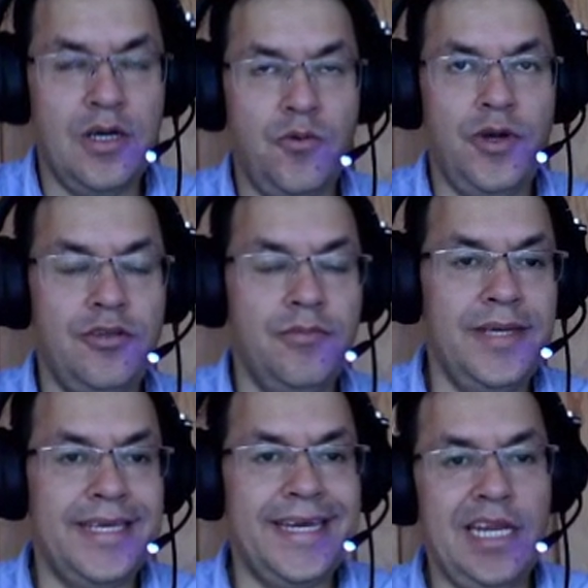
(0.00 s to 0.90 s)
way to
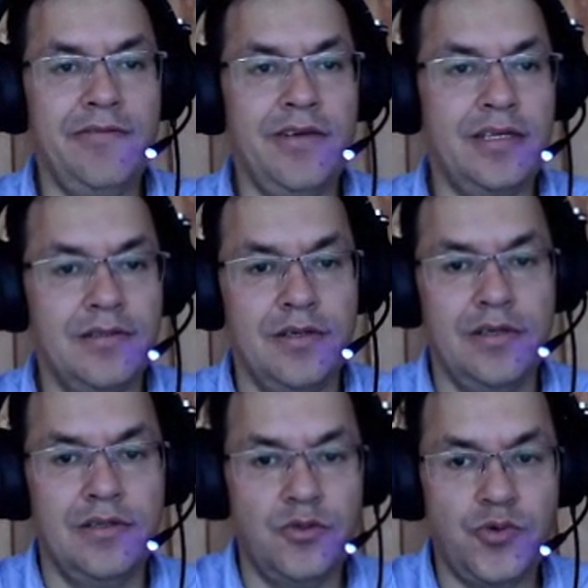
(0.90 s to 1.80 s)
make a living
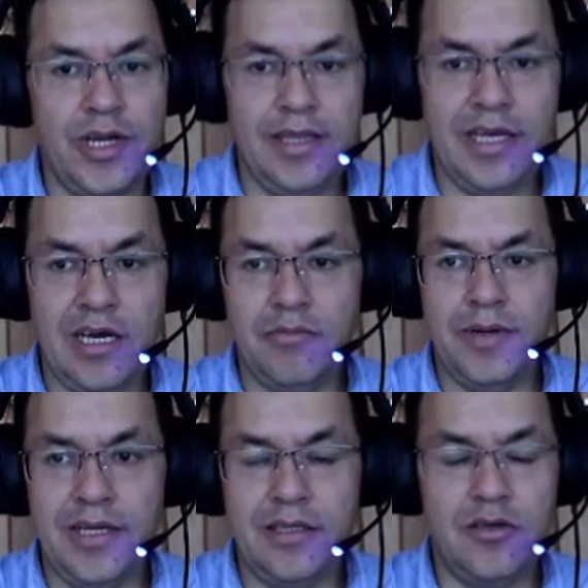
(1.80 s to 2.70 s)
right now.
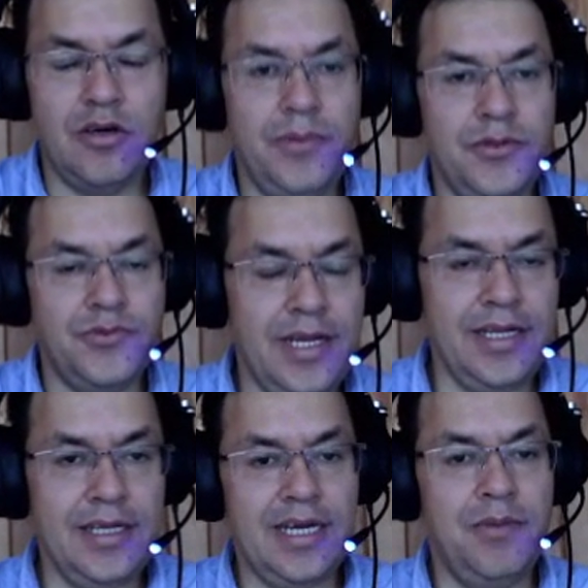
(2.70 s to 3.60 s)
But
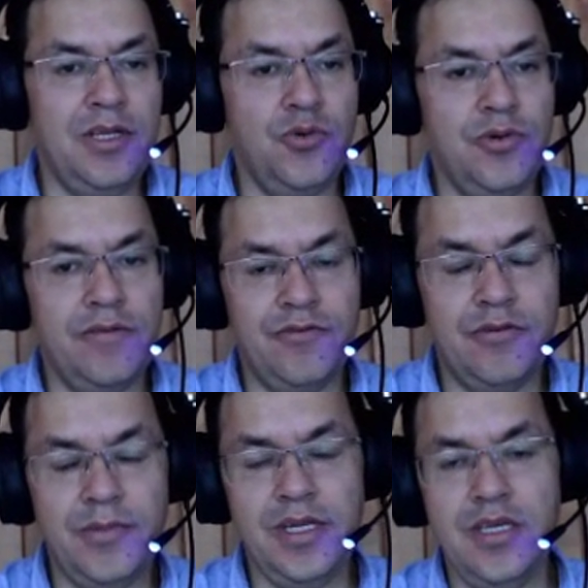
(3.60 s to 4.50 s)
copywriting, I've been doing it for
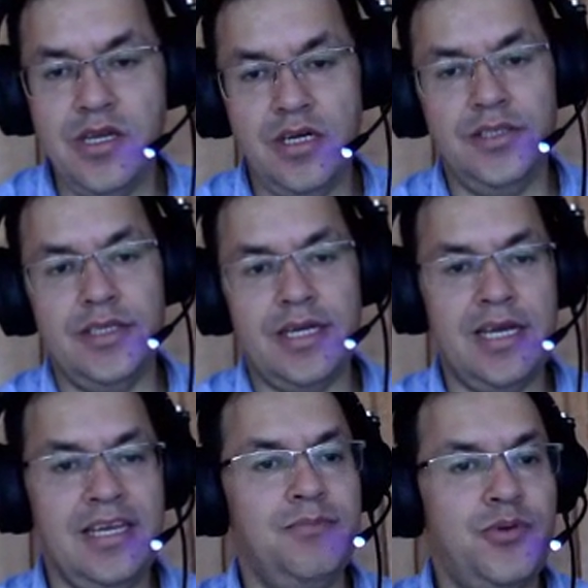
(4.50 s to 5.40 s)
many years.
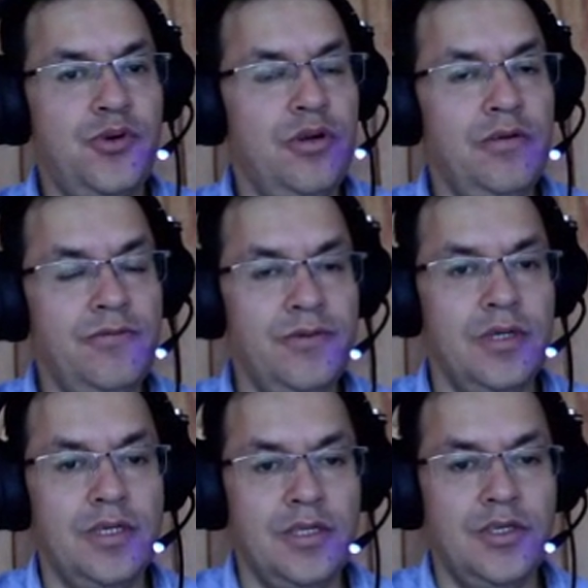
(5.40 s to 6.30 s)
I improve,
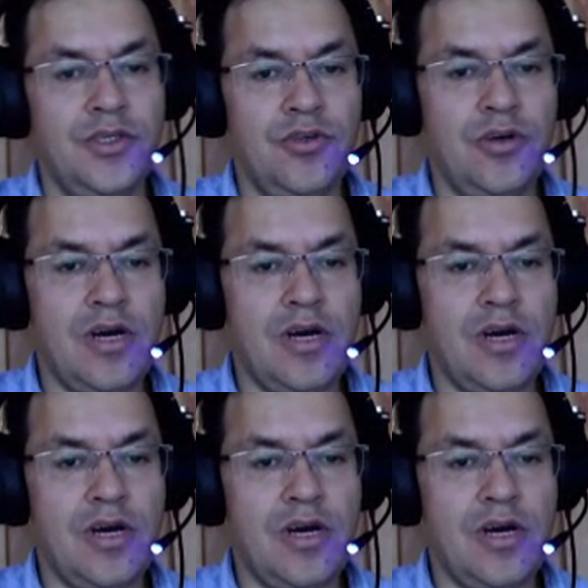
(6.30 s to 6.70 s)
so